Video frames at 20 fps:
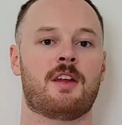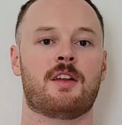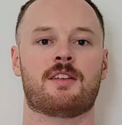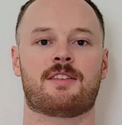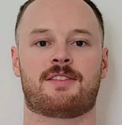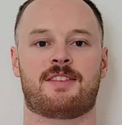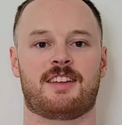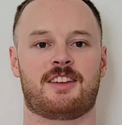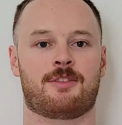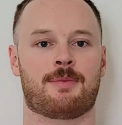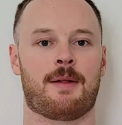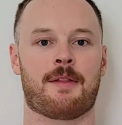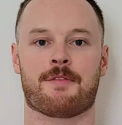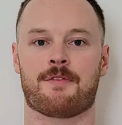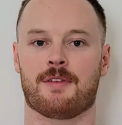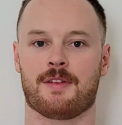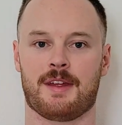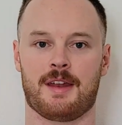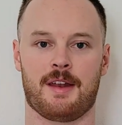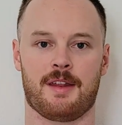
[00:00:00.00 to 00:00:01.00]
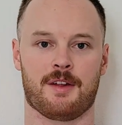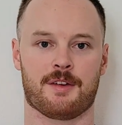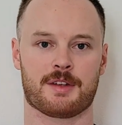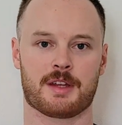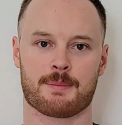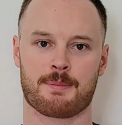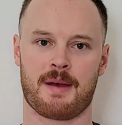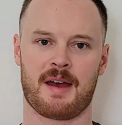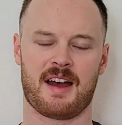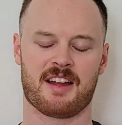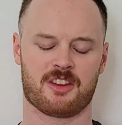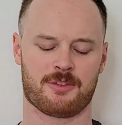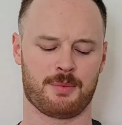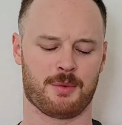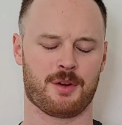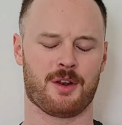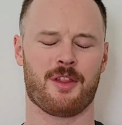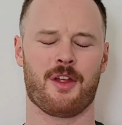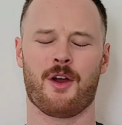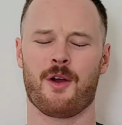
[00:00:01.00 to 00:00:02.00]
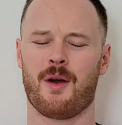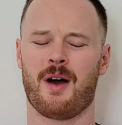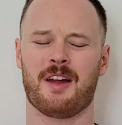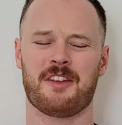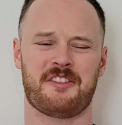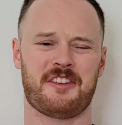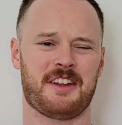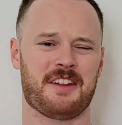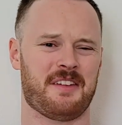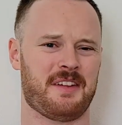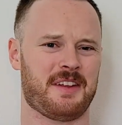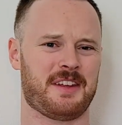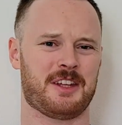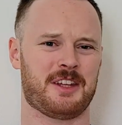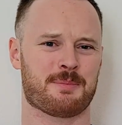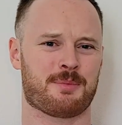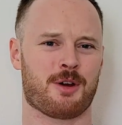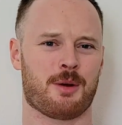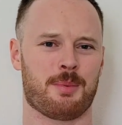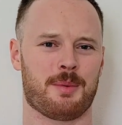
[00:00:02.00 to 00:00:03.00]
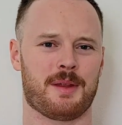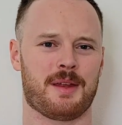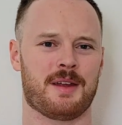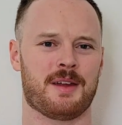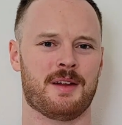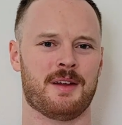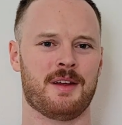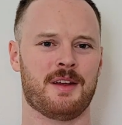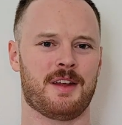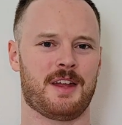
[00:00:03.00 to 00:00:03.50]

6-month validity on your passport, although ideally you'd probably,